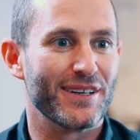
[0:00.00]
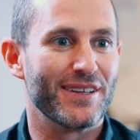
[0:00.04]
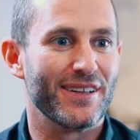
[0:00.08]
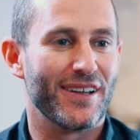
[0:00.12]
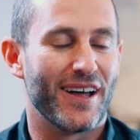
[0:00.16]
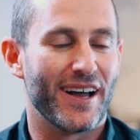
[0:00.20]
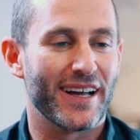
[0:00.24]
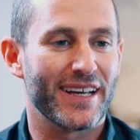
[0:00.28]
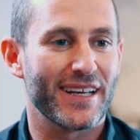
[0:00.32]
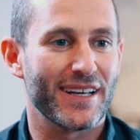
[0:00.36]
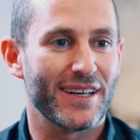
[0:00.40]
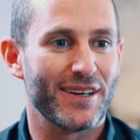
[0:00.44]

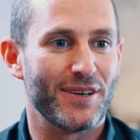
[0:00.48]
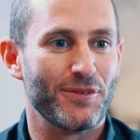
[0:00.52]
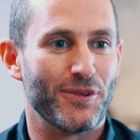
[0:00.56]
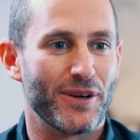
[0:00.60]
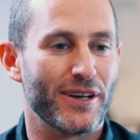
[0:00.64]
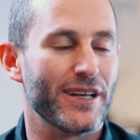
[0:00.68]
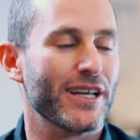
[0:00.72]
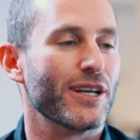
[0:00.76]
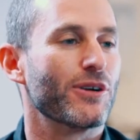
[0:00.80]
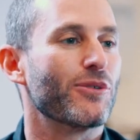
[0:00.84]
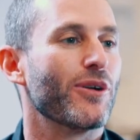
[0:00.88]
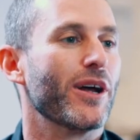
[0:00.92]
like,
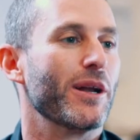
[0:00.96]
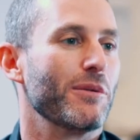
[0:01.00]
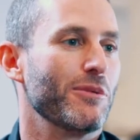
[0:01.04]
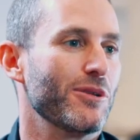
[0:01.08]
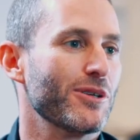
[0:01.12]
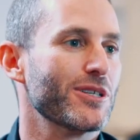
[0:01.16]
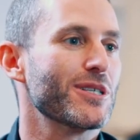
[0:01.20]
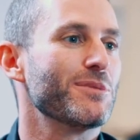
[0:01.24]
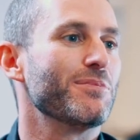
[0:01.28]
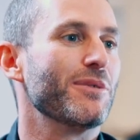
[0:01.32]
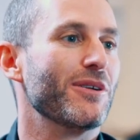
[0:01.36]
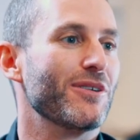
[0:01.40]
what an incredible
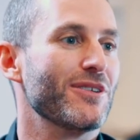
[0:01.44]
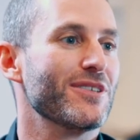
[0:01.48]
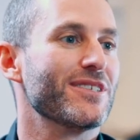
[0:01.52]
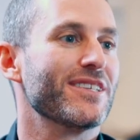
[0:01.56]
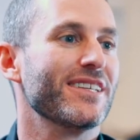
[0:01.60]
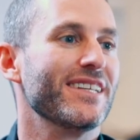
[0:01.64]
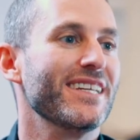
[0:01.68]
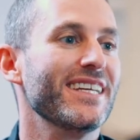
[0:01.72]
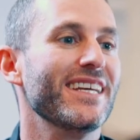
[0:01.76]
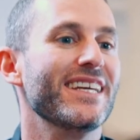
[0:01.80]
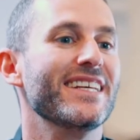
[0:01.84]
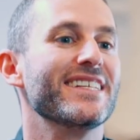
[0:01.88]
experience
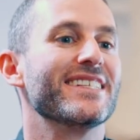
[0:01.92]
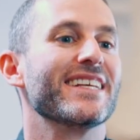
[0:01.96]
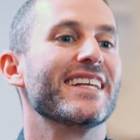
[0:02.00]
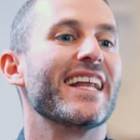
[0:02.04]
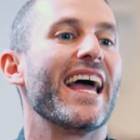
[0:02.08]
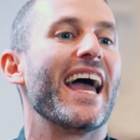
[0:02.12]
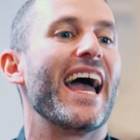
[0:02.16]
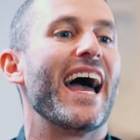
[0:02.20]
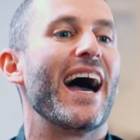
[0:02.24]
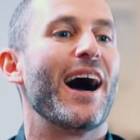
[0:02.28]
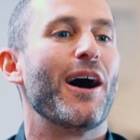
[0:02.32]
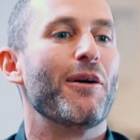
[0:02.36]
it is, and
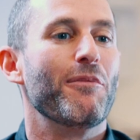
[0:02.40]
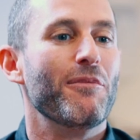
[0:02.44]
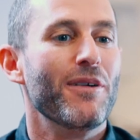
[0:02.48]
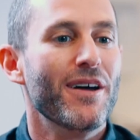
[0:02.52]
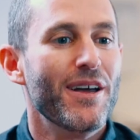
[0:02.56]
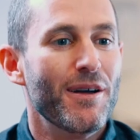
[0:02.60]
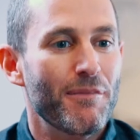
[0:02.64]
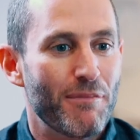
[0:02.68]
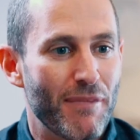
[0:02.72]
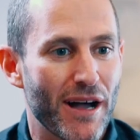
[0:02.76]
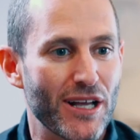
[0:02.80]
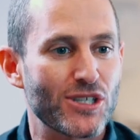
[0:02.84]
how
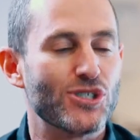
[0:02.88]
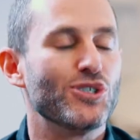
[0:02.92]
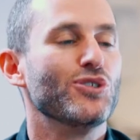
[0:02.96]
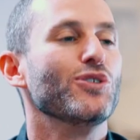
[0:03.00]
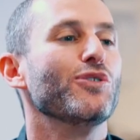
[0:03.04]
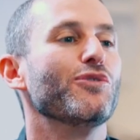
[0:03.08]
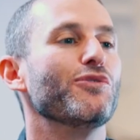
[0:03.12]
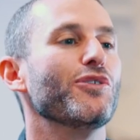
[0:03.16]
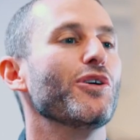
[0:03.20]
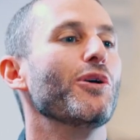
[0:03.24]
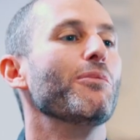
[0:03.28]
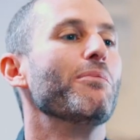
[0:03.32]
much
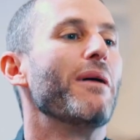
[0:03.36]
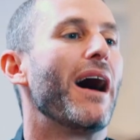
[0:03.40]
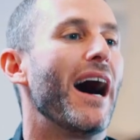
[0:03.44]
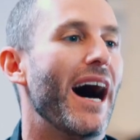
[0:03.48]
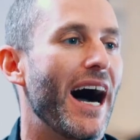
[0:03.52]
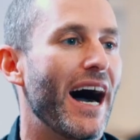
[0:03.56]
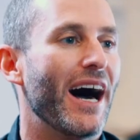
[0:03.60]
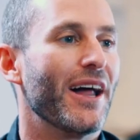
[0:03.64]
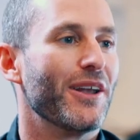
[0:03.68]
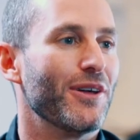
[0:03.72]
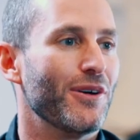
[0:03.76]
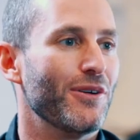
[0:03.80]
you feel
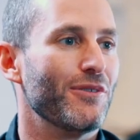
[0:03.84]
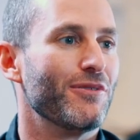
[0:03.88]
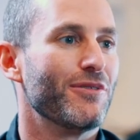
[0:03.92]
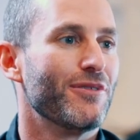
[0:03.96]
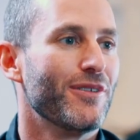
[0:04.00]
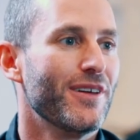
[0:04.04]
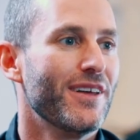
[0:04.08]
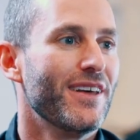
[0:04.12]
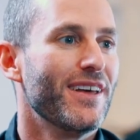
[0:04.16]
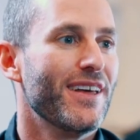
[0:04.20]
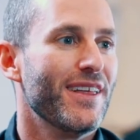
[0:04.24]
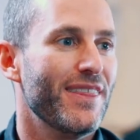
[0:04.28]
part of
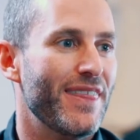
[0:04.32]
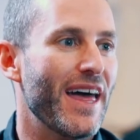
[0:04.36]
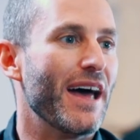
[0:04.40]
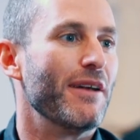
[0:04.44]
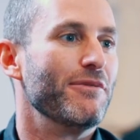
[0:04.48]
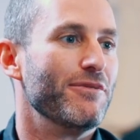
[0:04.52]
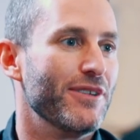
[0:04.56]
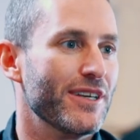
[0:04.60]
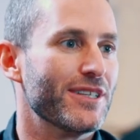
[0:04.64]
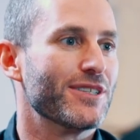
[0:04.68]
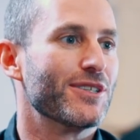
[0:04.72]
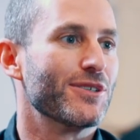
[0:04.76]

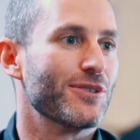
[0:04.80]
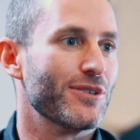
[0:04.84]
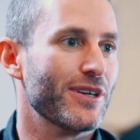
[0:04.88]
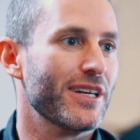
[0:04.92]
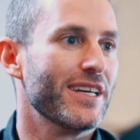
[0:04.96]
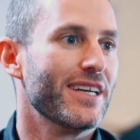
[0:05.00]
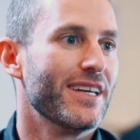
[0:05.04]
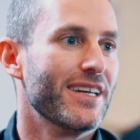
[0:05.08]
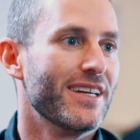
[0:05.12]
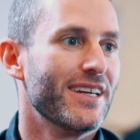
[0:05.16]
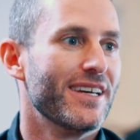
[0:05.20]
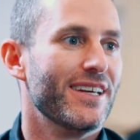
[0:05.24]
that
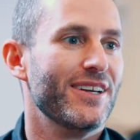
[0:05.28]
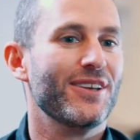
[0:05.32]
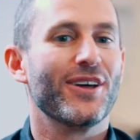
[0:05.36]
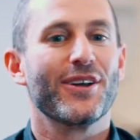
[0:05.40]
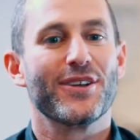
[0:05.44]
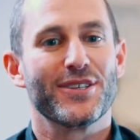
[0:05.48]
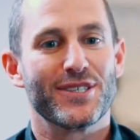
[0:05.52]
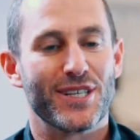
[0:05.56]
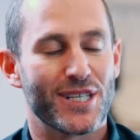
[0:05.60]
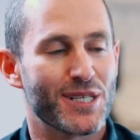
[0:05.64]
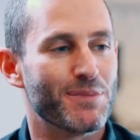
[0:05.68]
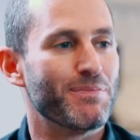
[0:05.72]
victory,
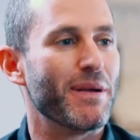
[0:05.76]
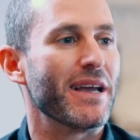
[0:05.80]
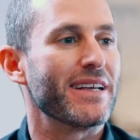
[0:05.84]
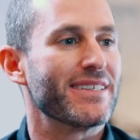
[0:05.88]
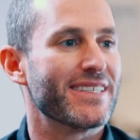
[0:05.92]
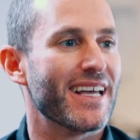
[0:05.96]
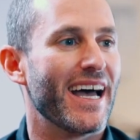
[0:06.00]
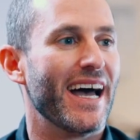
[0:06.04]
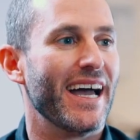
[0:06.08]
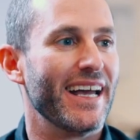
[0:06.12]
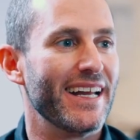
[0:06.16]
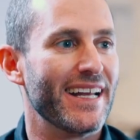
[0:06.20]
not as a
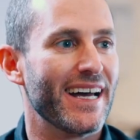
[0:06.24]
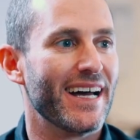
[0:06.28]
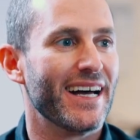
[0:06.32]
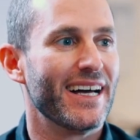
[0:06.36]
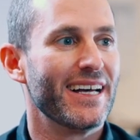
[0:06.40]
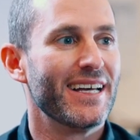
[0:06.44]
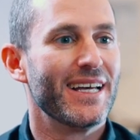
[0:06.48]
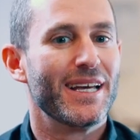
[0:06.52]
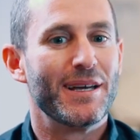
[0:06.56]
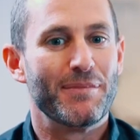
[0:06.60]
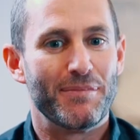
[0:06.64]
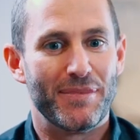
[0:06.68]
spectator,
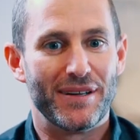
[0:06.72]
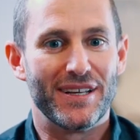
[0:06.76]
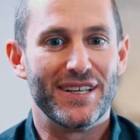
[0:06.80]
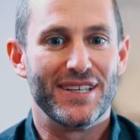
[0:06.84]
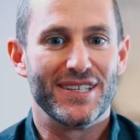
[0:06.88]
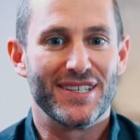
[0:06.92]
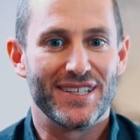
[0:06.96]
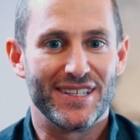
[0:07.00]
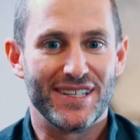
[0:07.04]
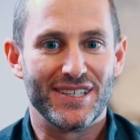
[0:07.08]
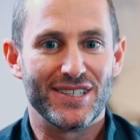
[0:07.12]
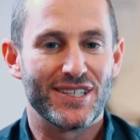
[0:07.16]
but
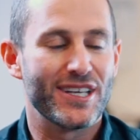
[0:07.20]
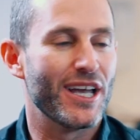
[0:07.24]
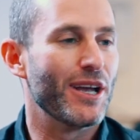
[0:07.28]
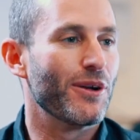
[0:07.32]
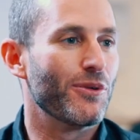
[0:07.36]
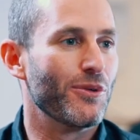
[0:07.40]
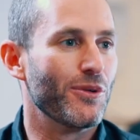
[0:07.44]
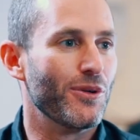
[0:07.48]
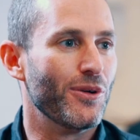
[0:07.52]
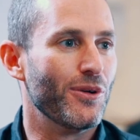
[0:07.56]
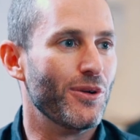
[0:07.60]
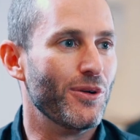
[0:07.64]
as an
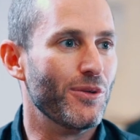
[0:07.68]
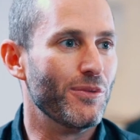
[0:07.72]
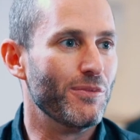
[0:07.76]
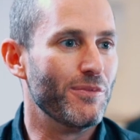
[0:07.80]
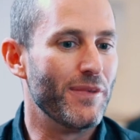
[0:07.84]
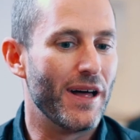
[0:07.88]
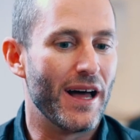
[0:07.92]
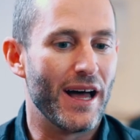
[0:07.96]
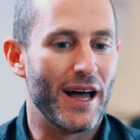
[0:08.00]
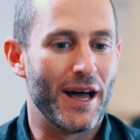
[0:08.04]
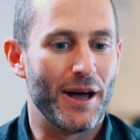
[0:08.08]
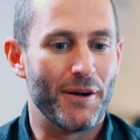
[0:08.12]
integral
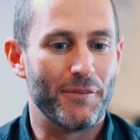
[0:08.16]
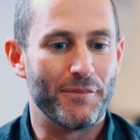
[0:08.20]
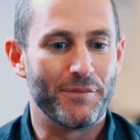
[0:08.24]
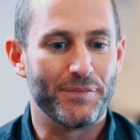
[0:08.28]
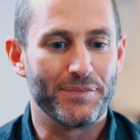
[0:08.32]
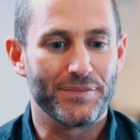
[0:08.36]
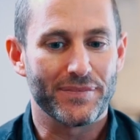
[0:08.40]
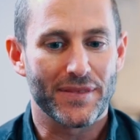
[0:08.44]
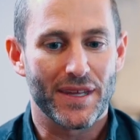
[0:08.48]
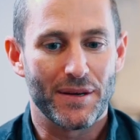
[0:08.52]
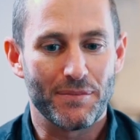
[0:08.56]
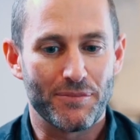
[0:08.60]

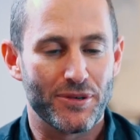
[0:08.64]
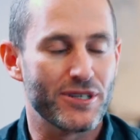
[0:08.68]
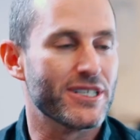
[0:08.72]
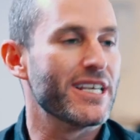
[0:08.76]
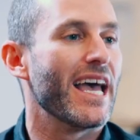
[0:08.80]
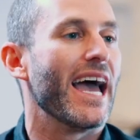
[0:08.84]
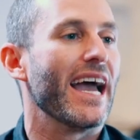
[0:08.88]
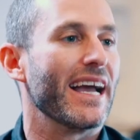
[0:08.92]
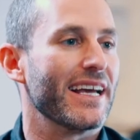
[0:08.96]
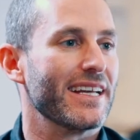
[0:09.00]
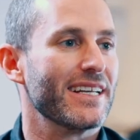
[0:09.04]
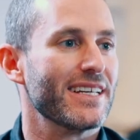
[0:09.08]

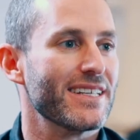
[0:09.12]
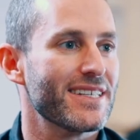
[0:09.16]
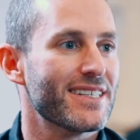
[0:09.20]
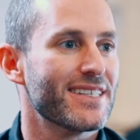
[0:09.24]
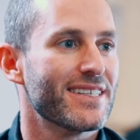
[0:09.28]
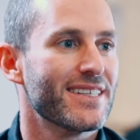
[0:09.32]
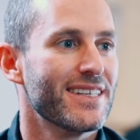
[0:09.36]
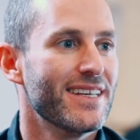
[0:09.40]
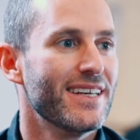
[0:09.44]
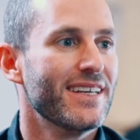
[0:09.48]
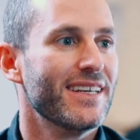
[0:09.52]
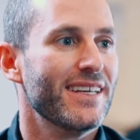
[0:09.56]

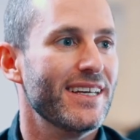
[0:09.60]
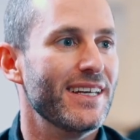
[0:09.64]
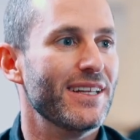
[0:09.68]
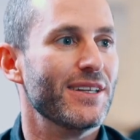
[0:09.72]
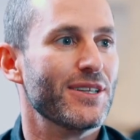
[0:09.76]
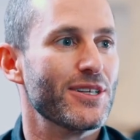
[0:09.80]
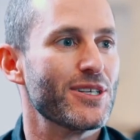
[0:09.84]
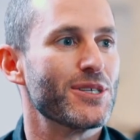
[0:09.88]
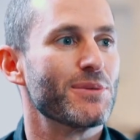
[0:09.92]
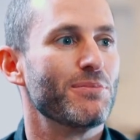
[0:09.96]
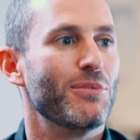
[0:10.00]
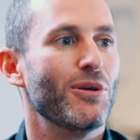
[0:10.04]
protagonist in
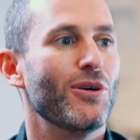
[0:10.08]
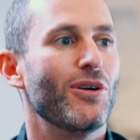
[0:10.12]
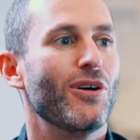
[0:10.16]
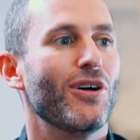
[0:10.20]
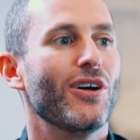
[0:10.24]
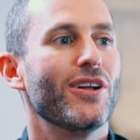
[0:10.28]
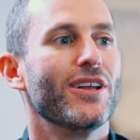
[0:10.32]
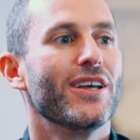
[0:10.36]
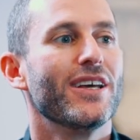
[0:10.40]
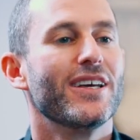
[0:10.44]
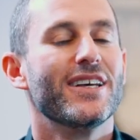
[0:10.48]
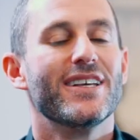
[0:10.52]
the
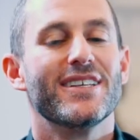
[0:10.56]
sport.